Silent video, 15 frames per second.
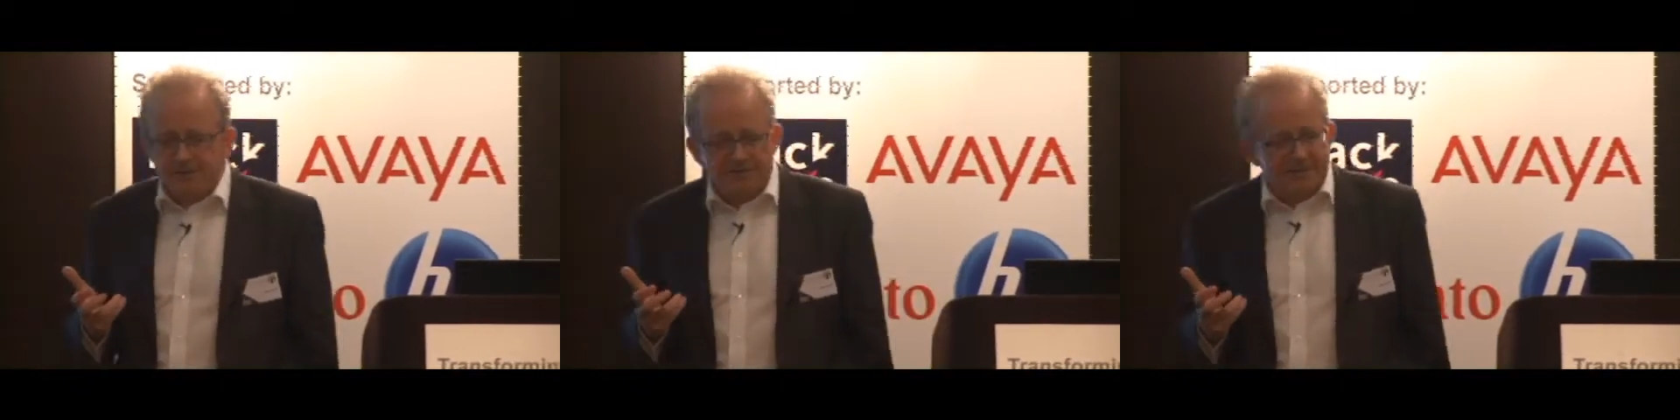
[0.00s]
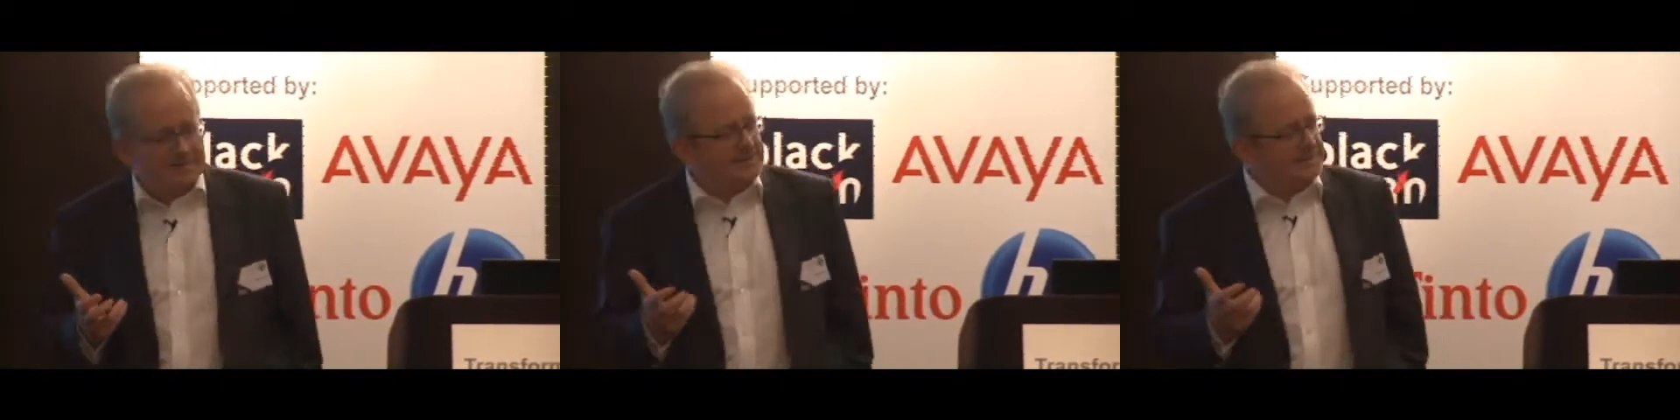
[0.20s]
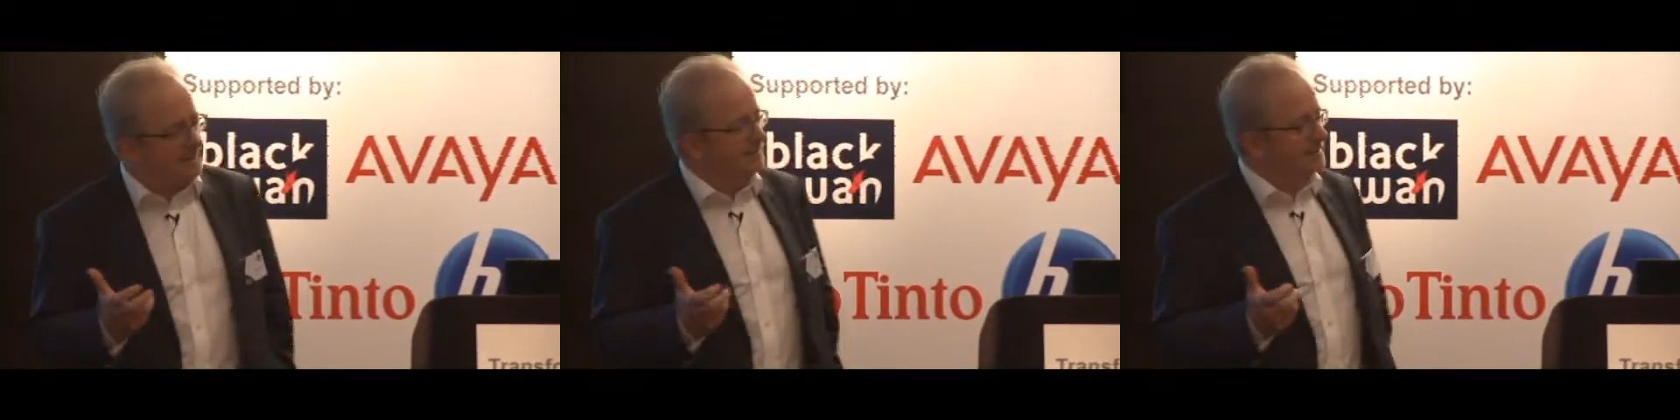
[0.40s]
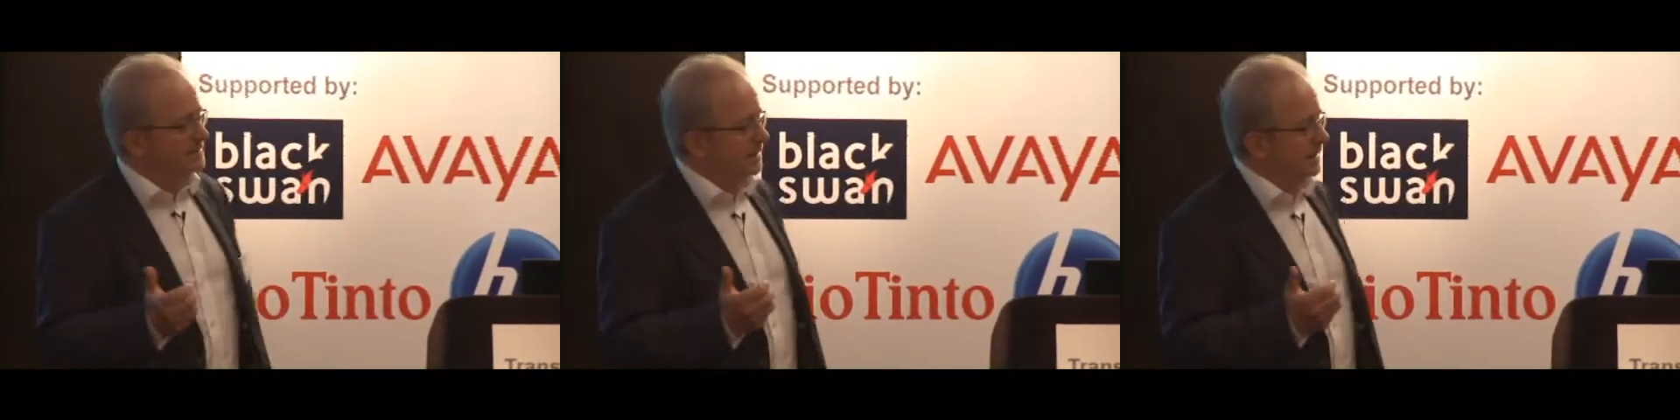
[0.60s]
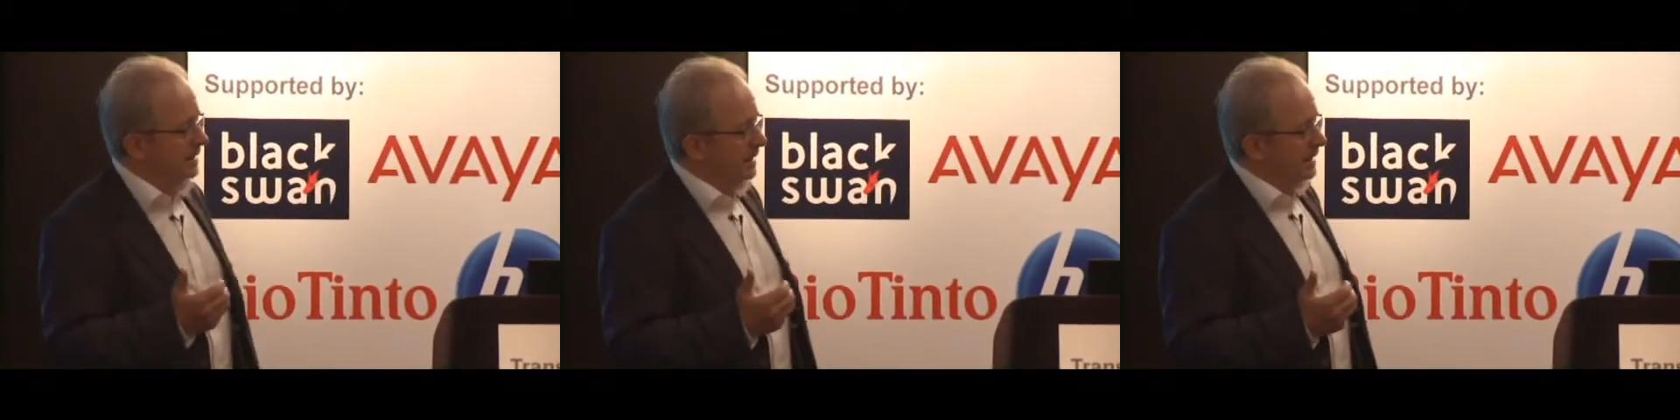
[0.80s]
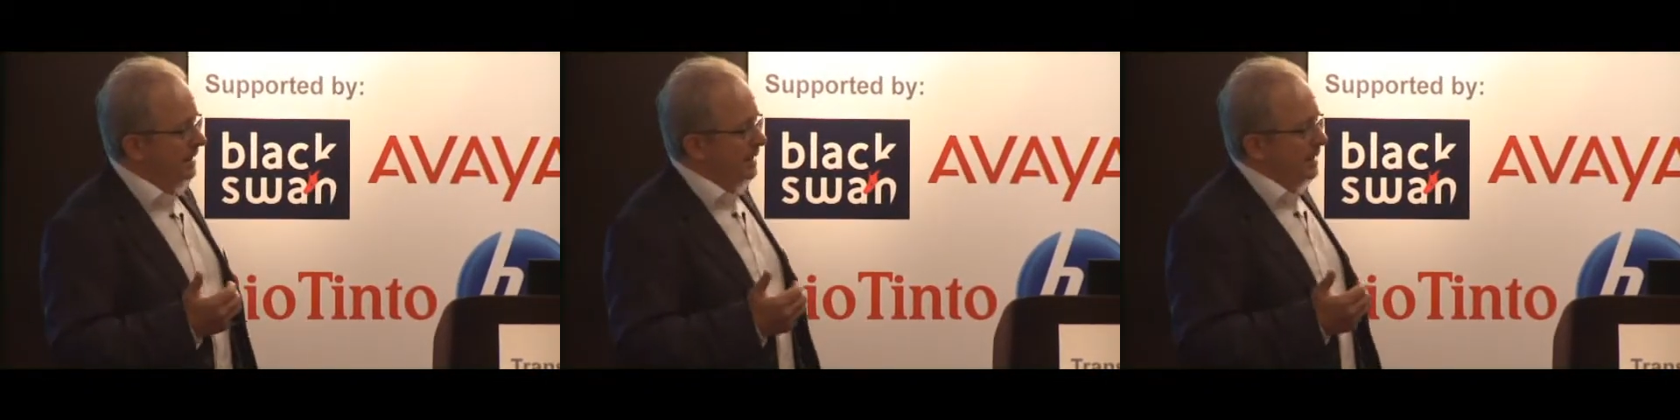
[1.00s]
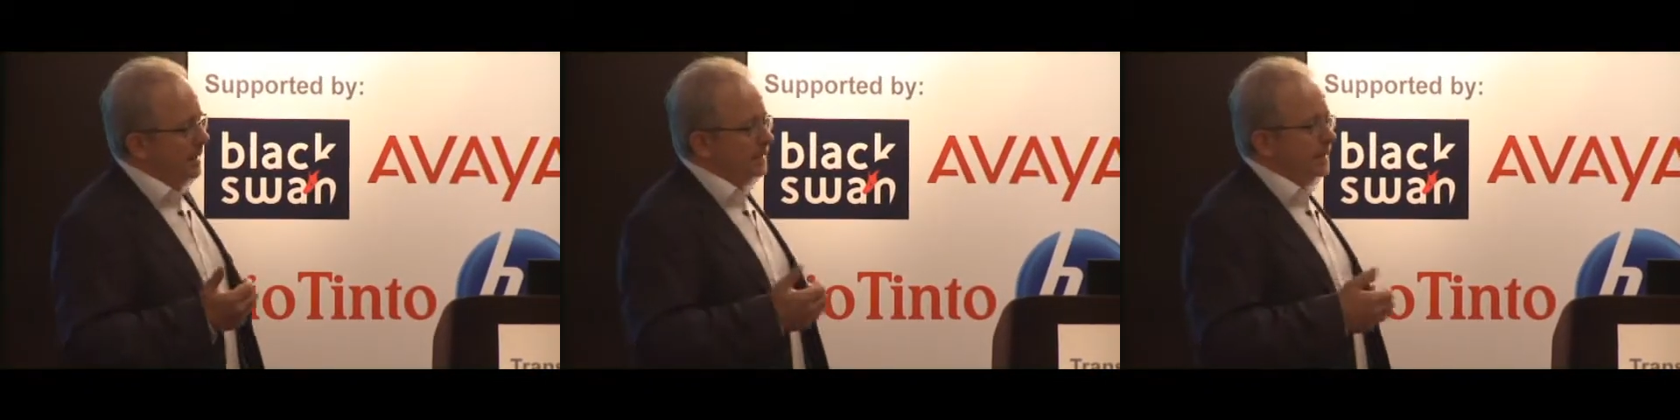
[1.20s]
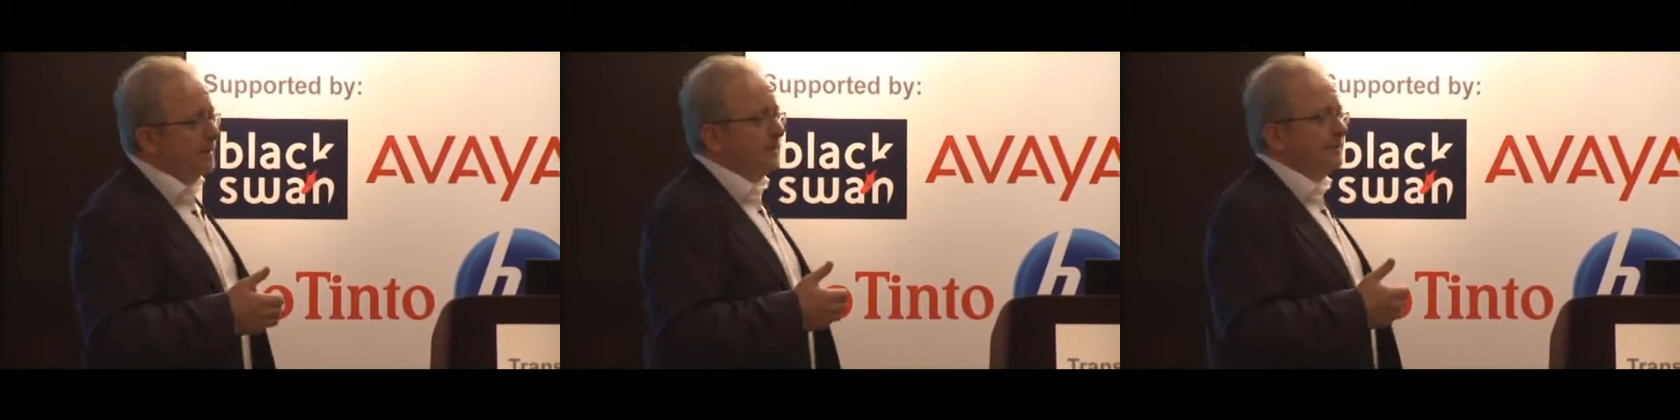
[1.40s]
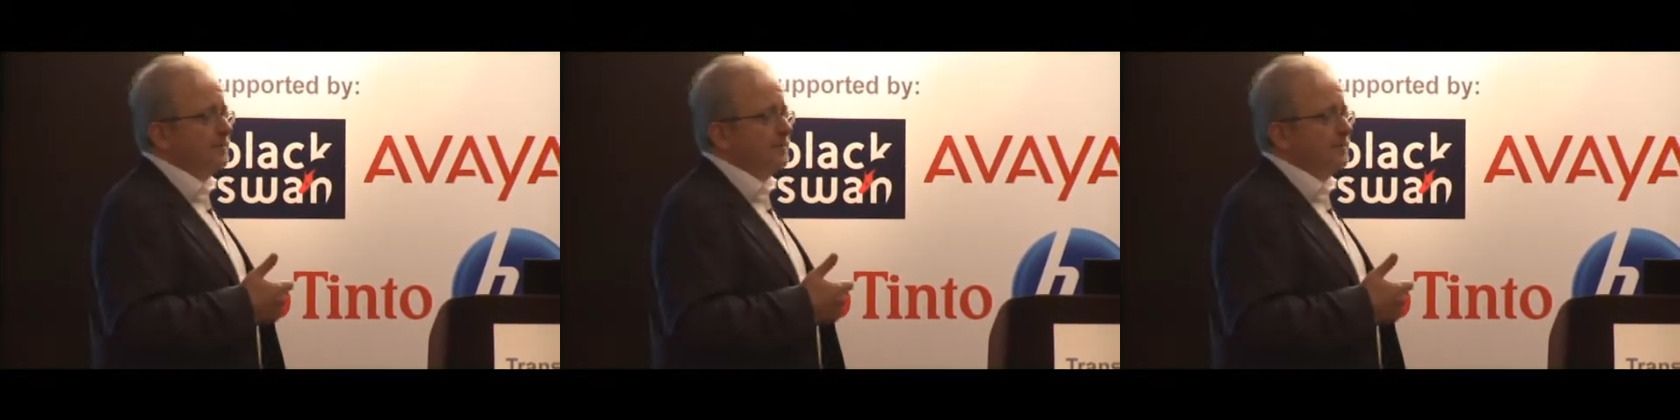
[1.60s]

creativity, then the